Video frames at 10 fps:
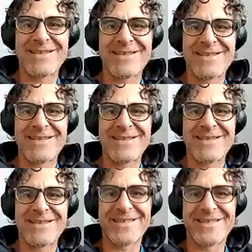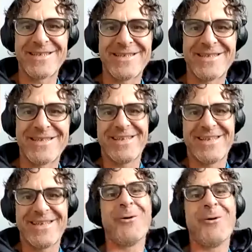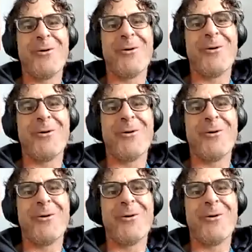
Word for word: about five minutes. Oh, okay,